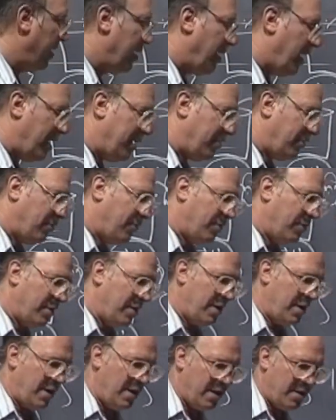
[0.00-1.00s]
be nice for
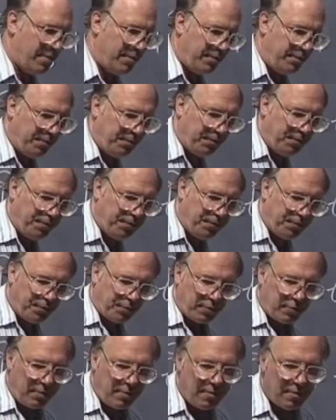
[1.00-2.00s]
the,
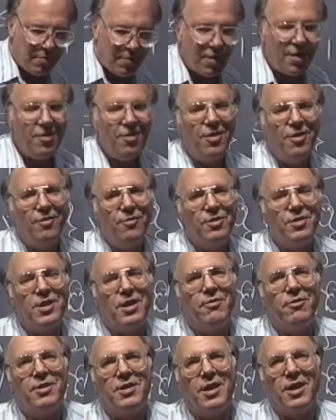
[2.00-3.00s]
what
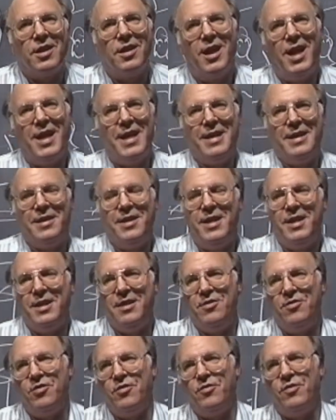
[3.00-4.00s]
the client
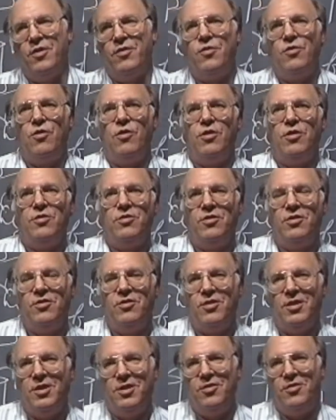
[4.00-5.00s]
needs, of course,
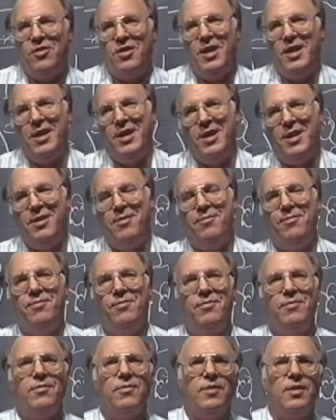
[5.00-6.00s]
is
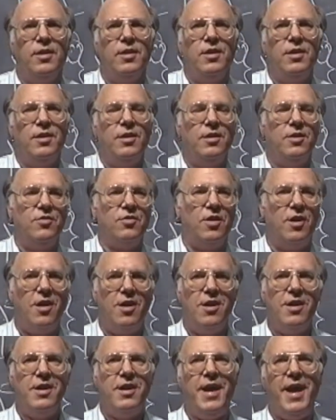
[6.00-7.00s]
a
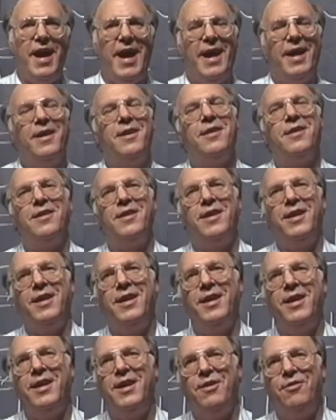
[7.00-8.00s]
hard hat.
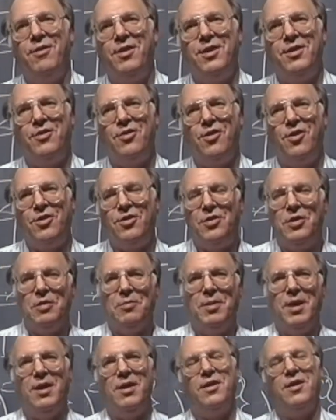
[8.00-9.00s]
And I want to talk to
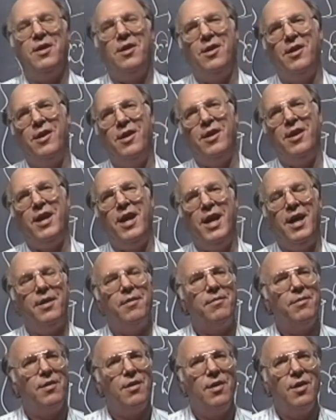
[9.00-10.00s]
you about a hard
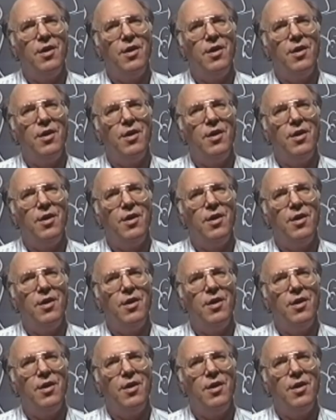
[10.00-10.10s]
hat.